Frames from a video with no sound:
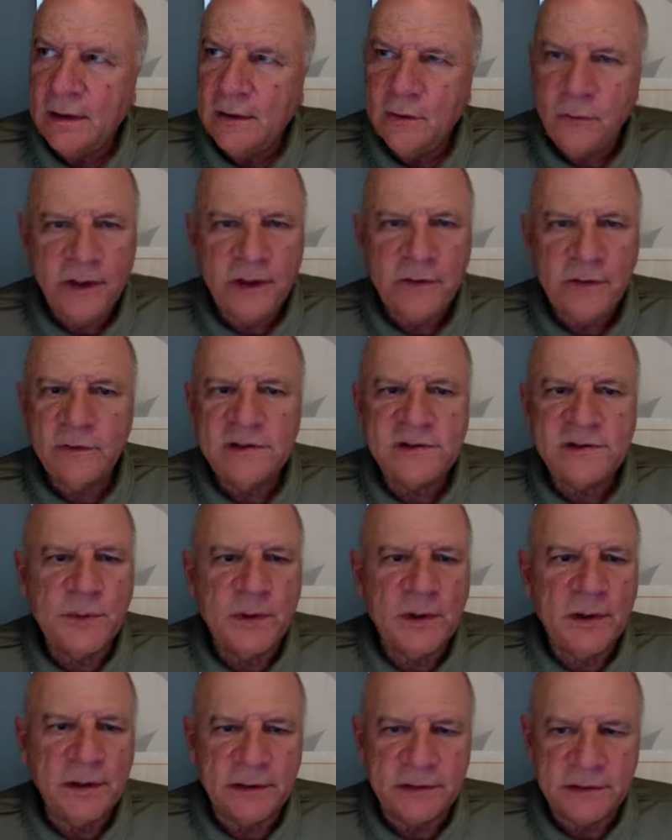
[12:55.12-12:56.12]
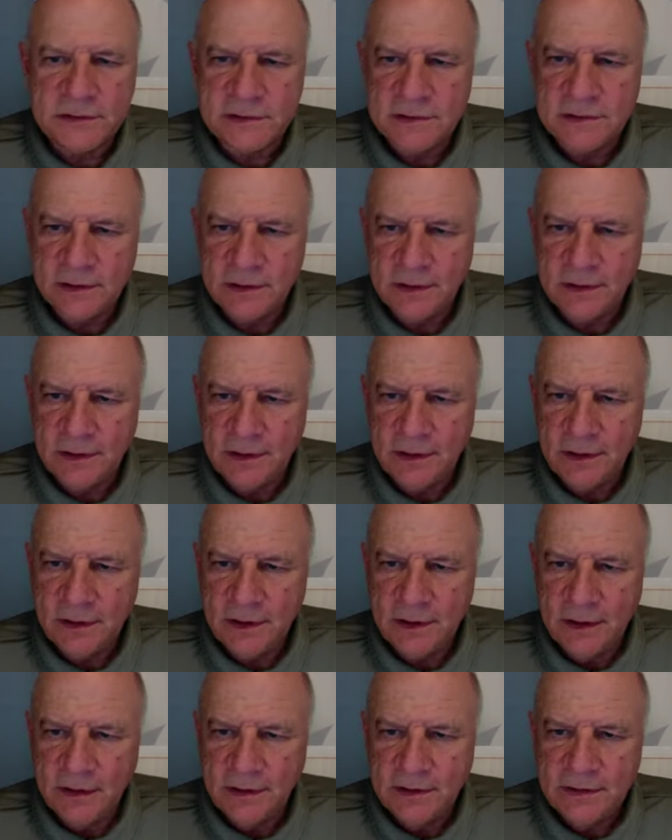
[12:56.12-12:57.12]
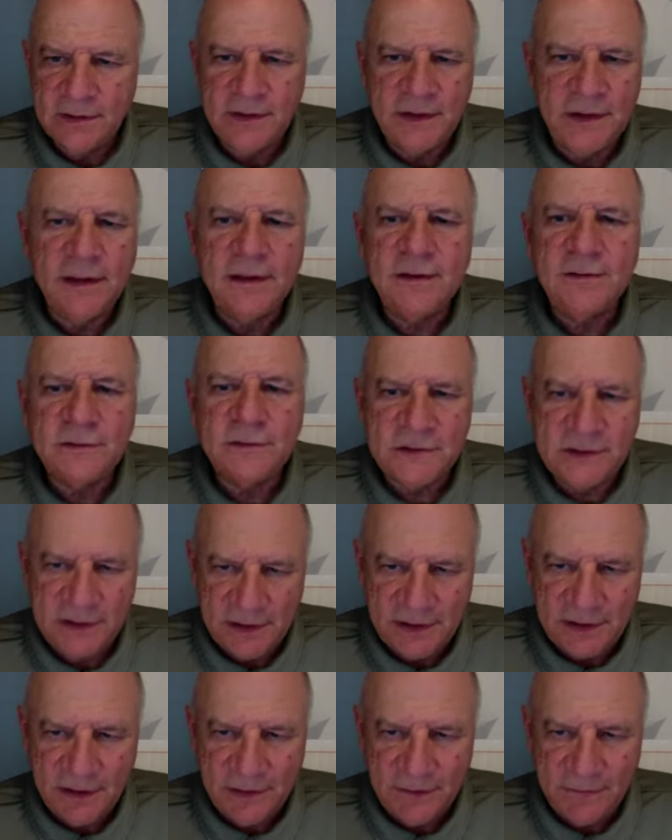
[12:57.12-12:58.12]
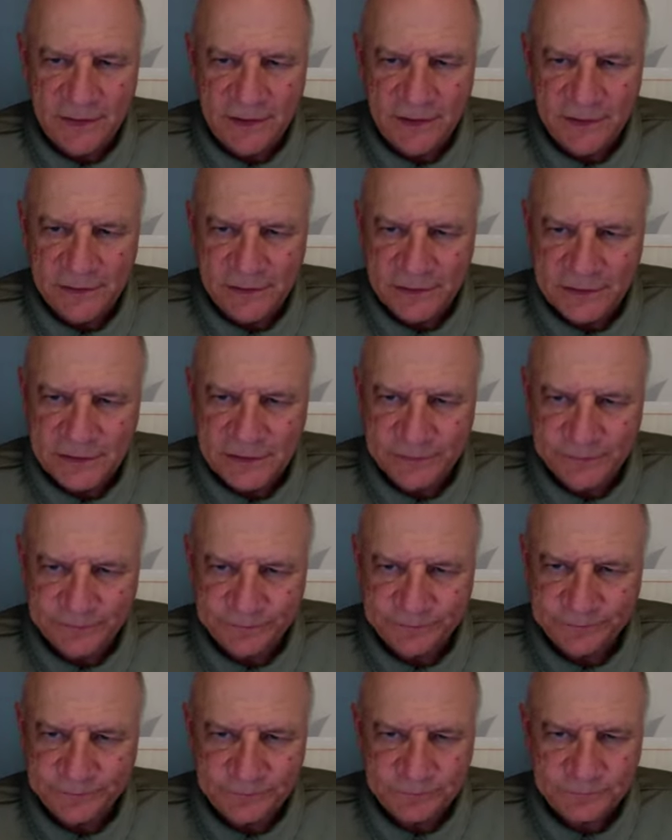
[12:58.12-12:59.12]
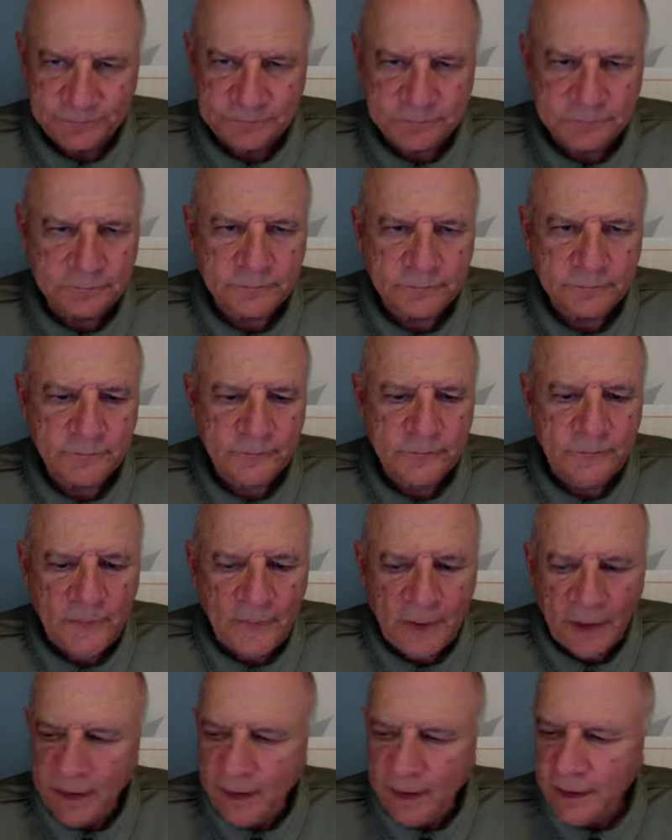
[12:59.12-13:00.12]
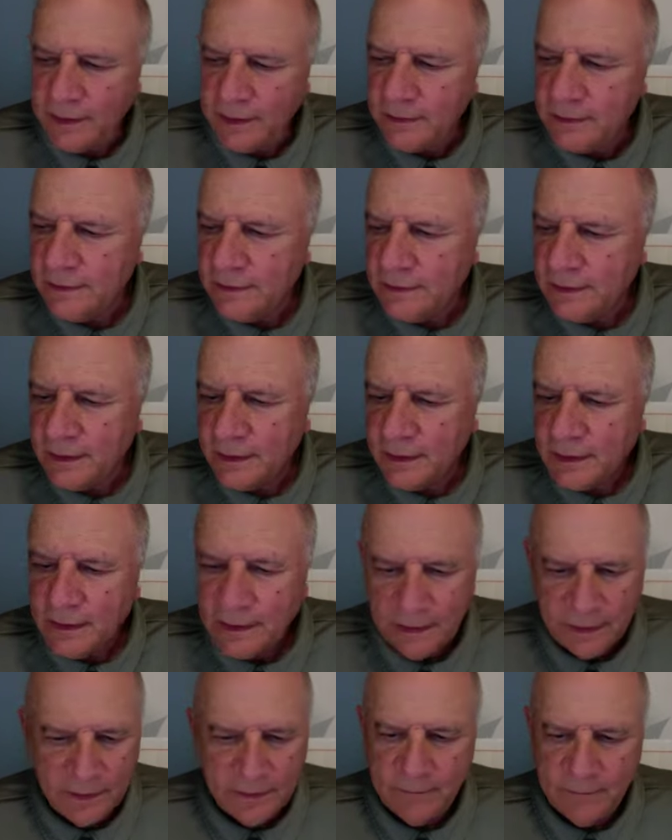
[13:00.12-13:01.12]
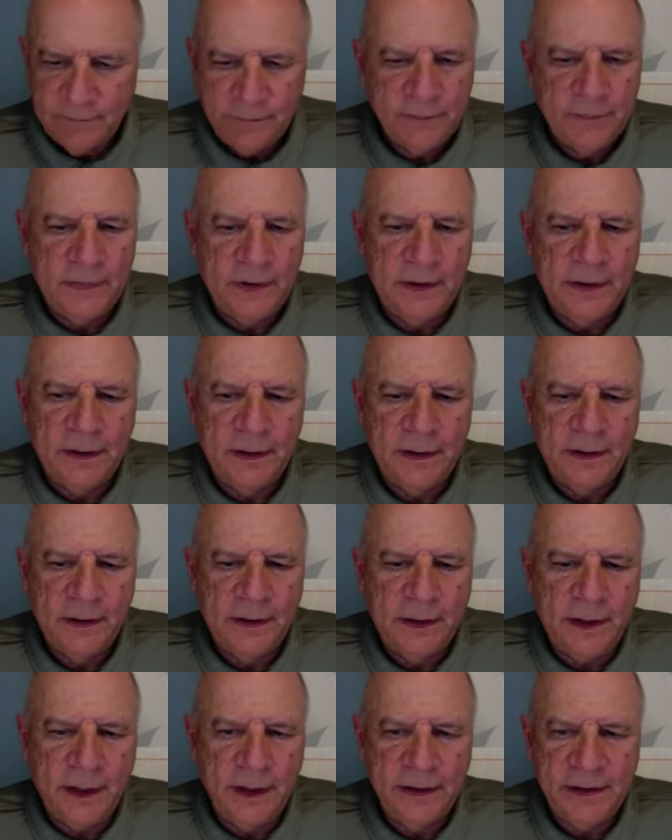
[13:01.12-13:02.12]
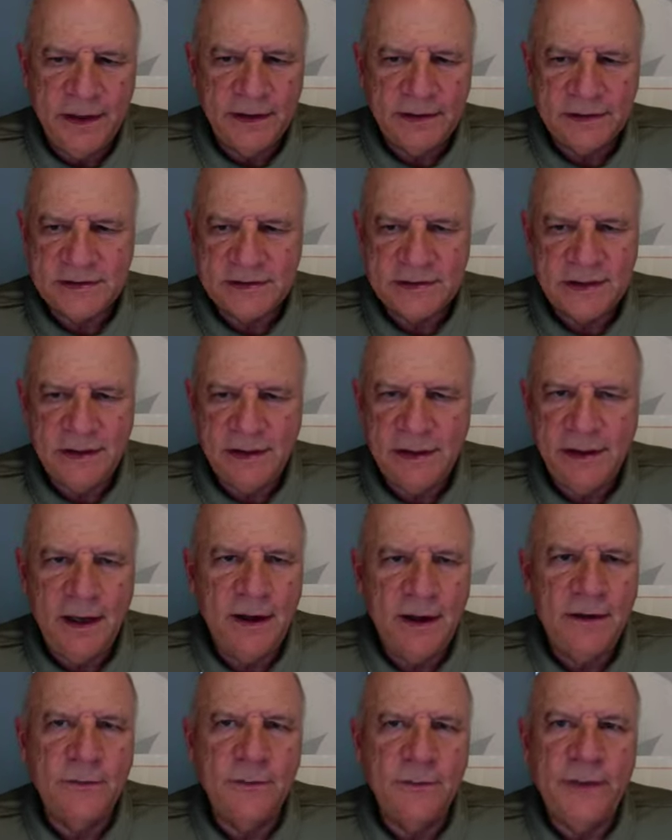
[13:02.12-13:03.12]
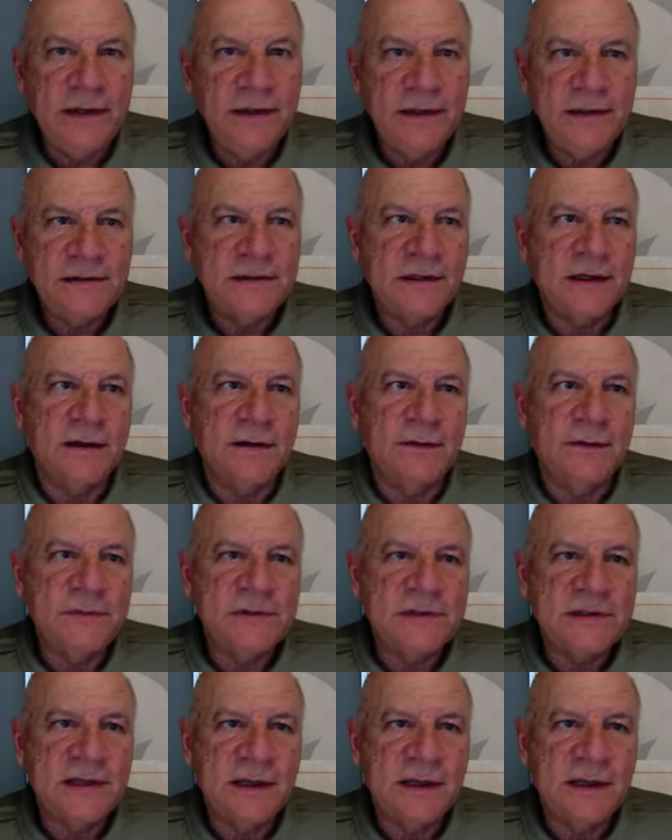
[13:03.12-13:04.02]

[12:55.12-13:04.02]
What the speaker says: quick response to the energy of others, and I can't say how many times